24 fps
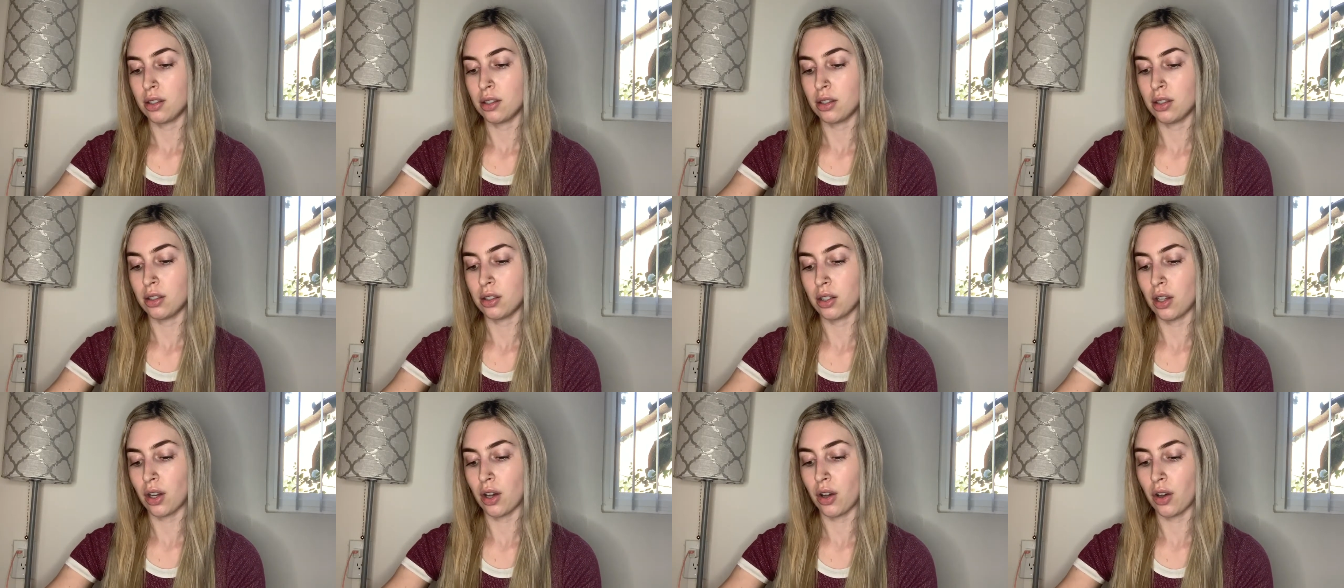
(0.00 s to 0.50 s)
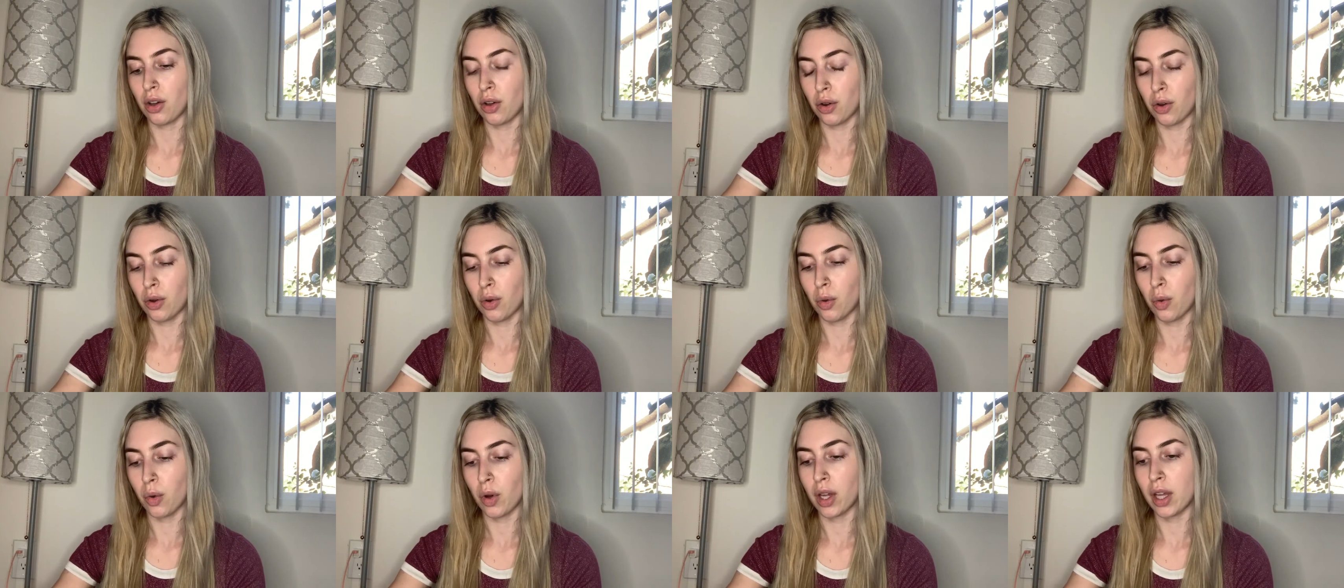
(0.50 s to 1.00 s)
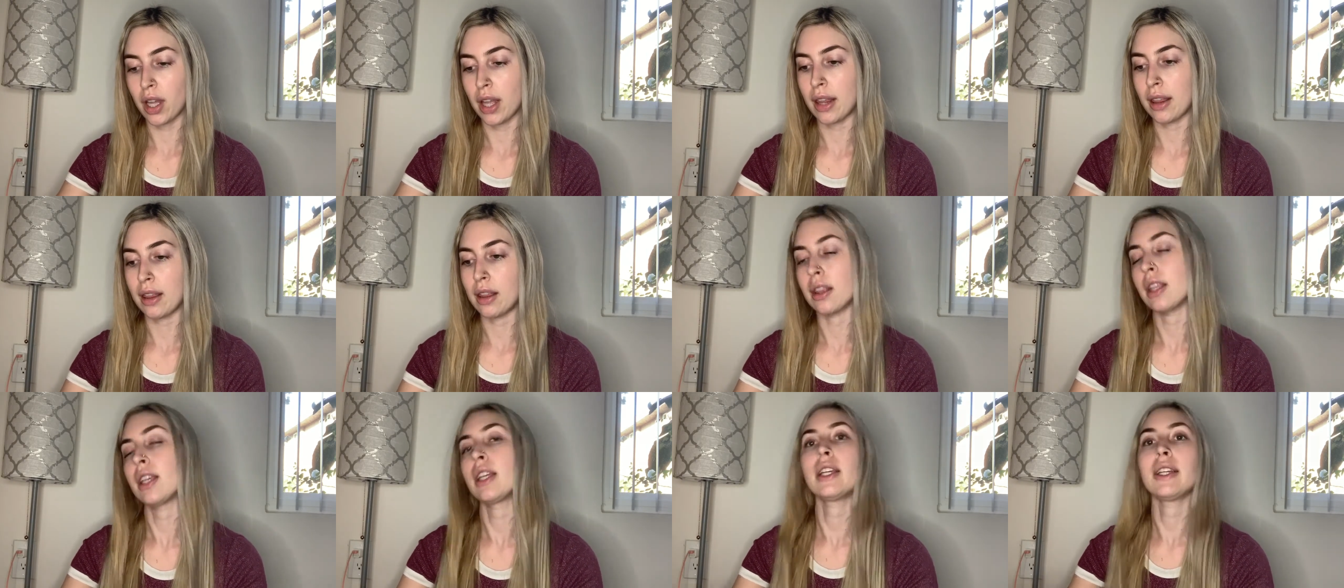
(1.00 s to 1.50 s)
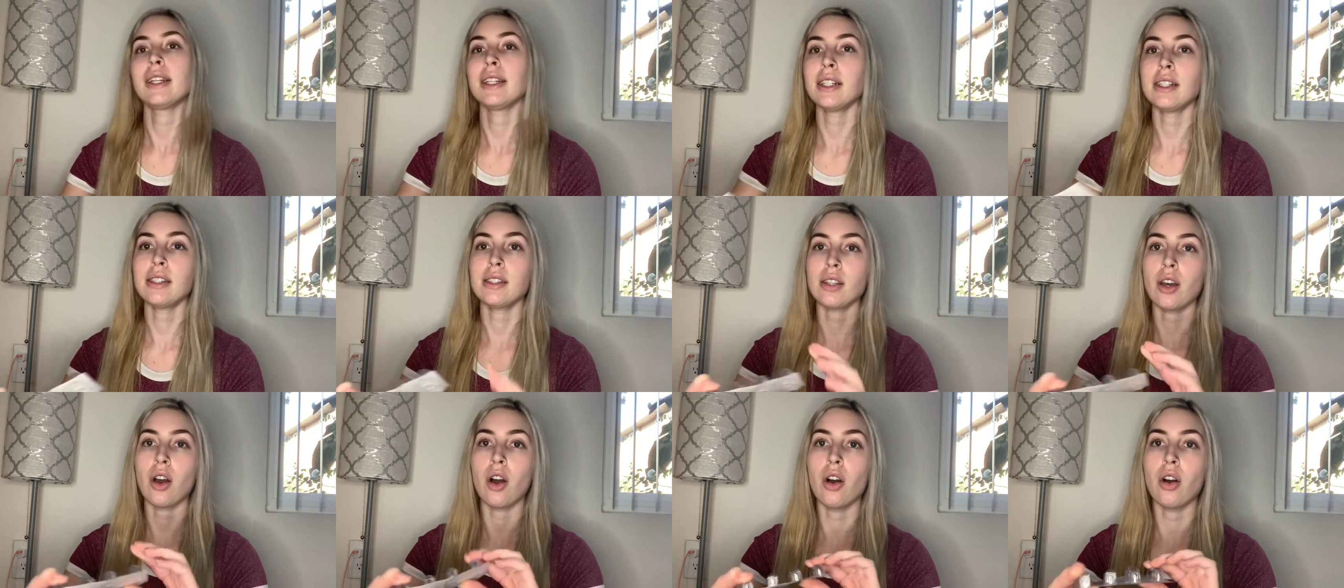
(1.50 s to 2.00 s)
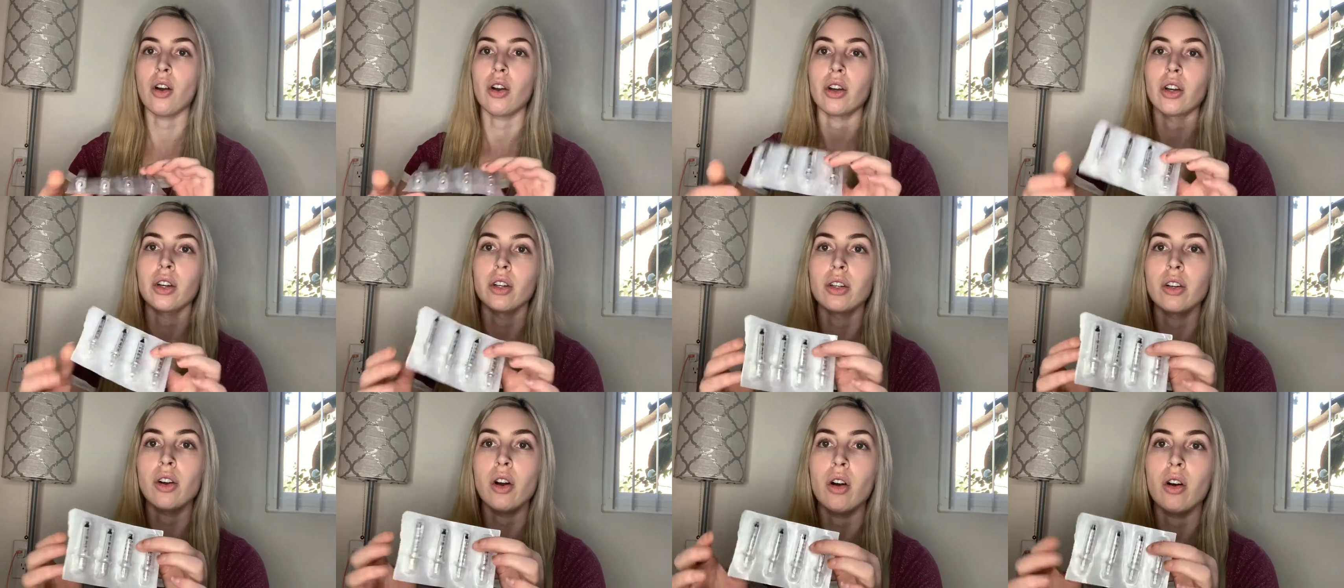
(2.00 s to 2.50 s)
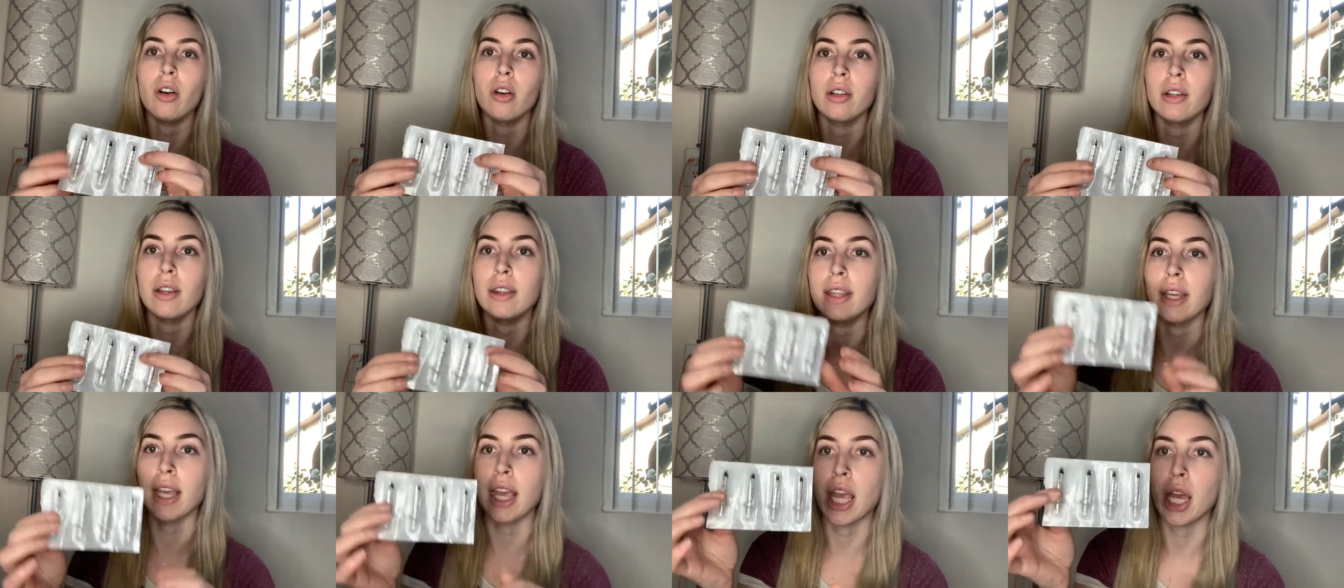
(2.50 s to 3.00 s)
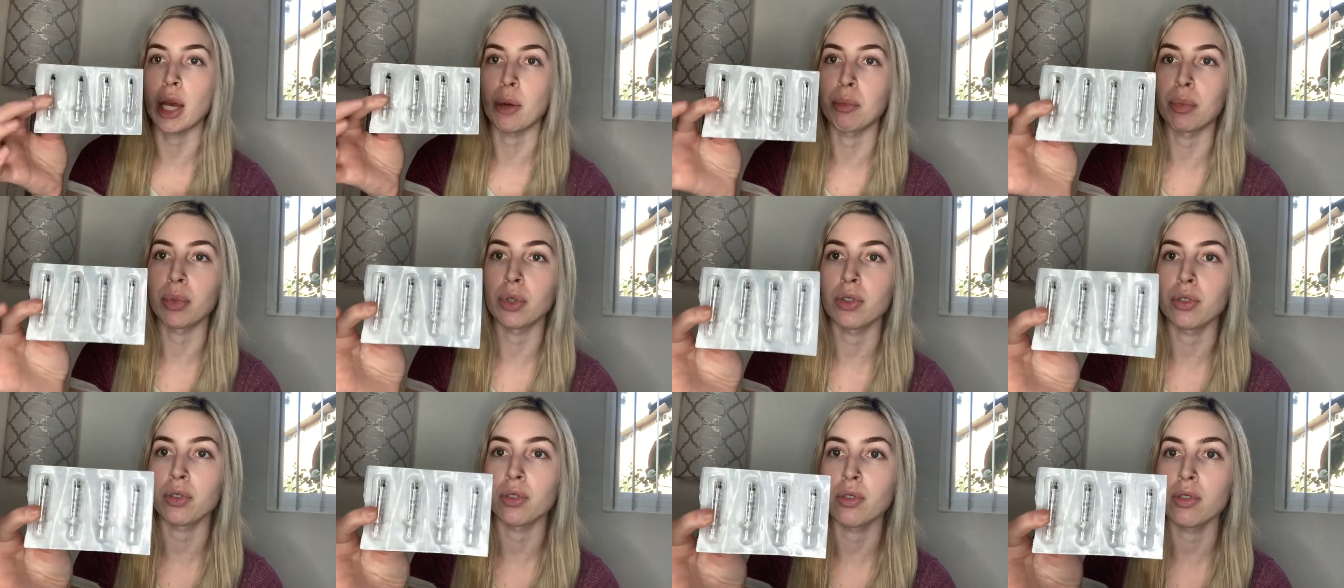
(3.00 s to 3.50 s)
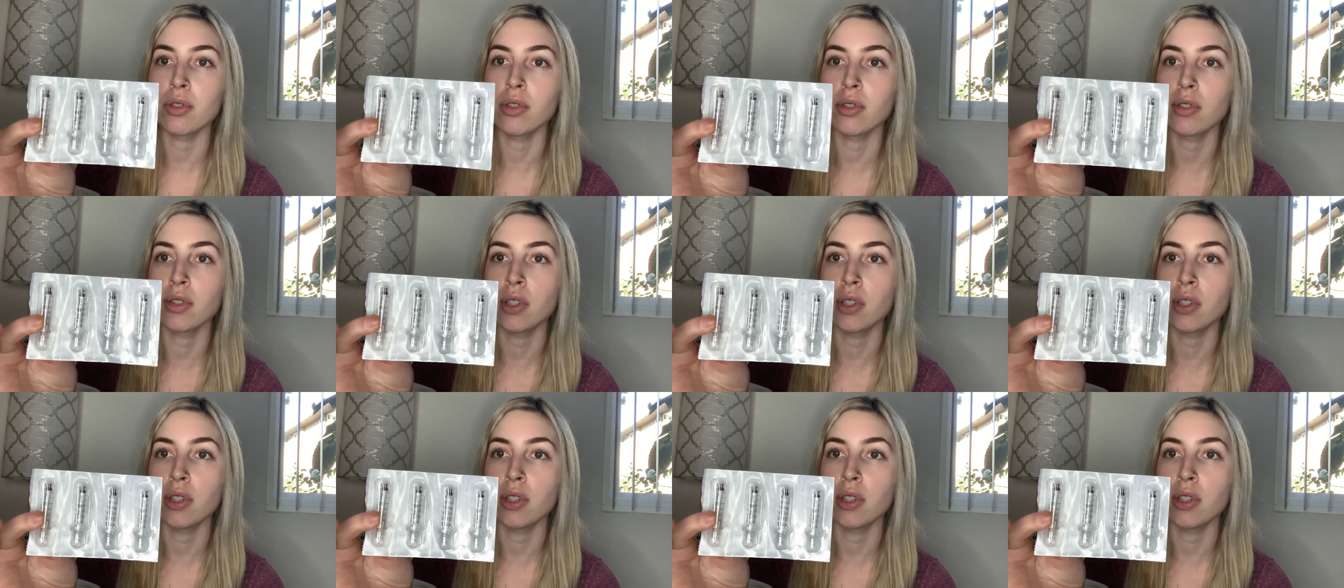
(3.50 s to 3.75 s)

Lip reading: So these are called the ampules.